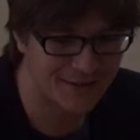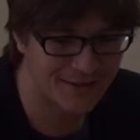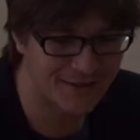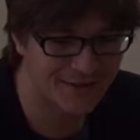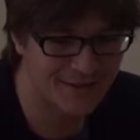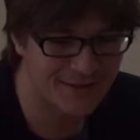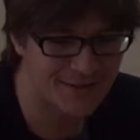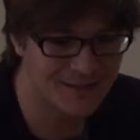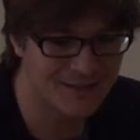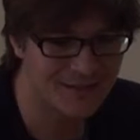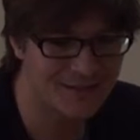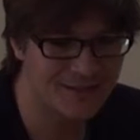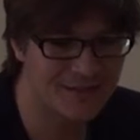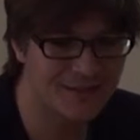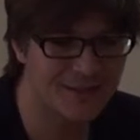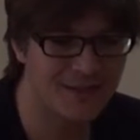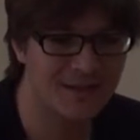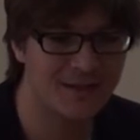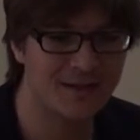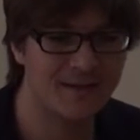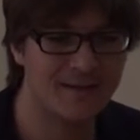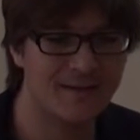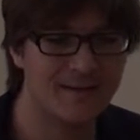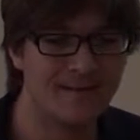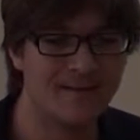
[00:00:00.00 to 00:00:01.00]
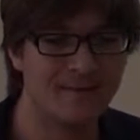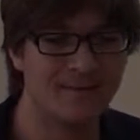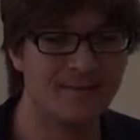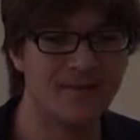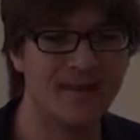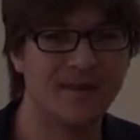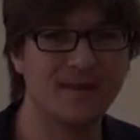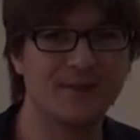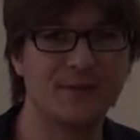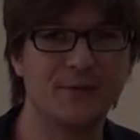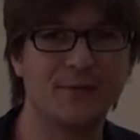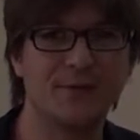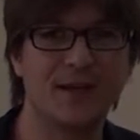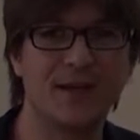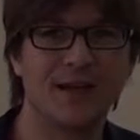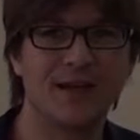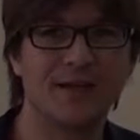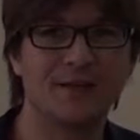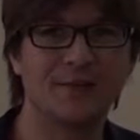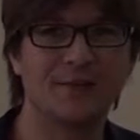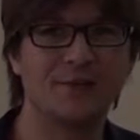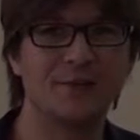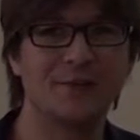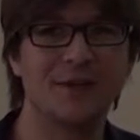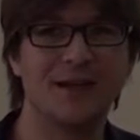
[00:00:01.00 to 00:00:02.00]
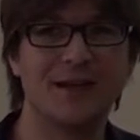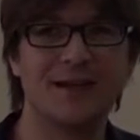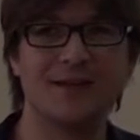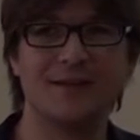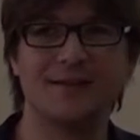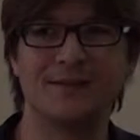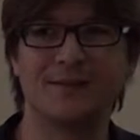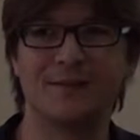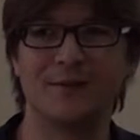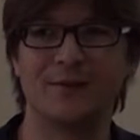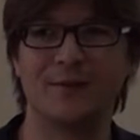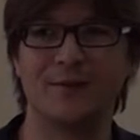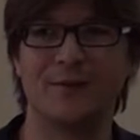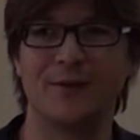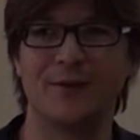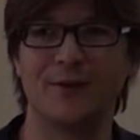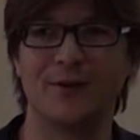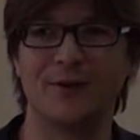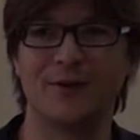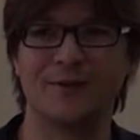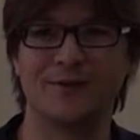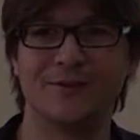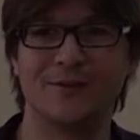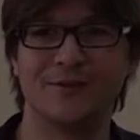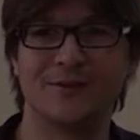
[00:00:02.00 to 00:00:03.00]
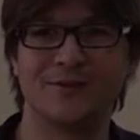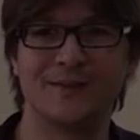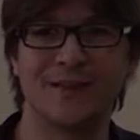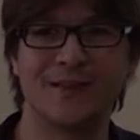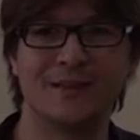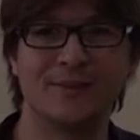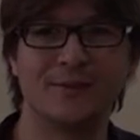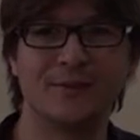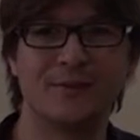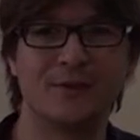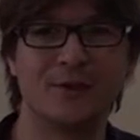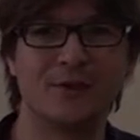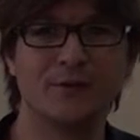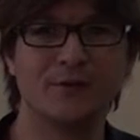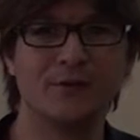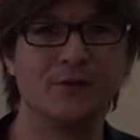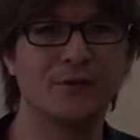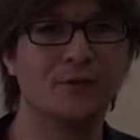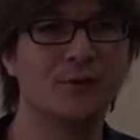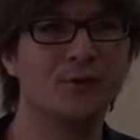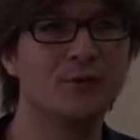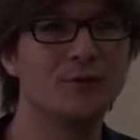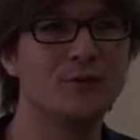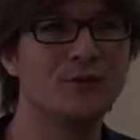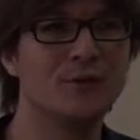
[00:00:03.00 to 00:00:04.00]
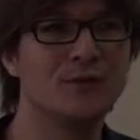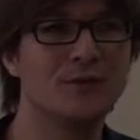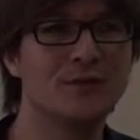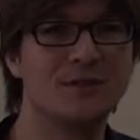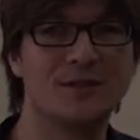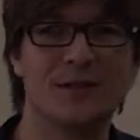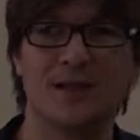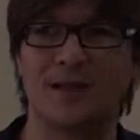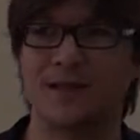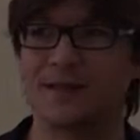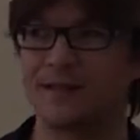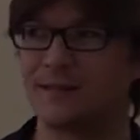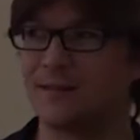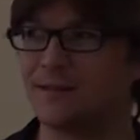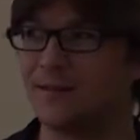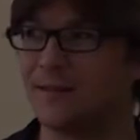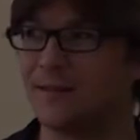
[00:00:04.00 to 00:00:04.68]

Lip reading: in this is that you calculate, that you don't use like